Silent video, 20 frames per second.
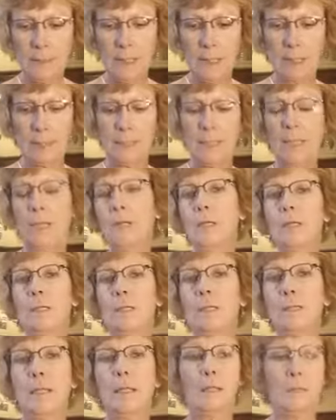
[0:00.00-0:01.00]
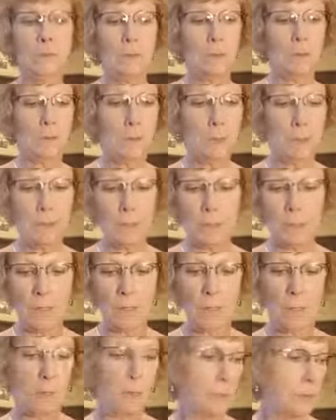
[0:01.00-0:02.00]
and carrots take a little bit
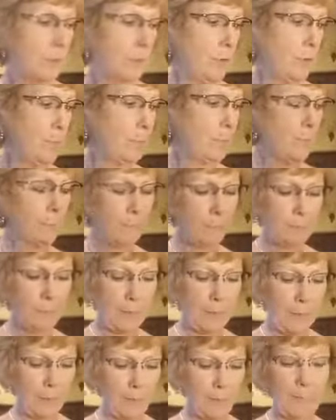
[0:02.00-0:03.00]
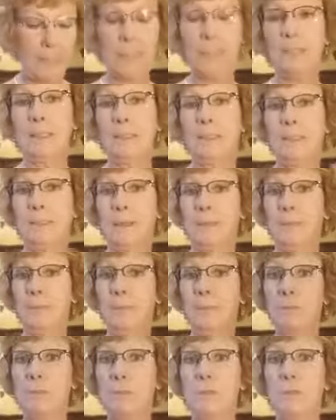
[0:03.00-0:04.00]
longer, so I'm going to put them in a
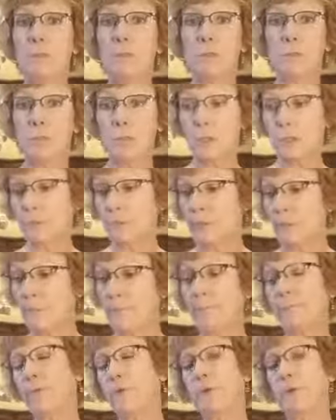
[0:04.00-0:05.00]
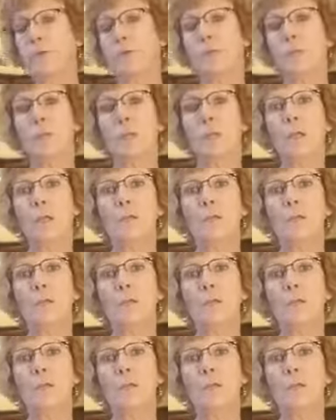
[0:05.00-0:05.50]
separate bowl or start them first.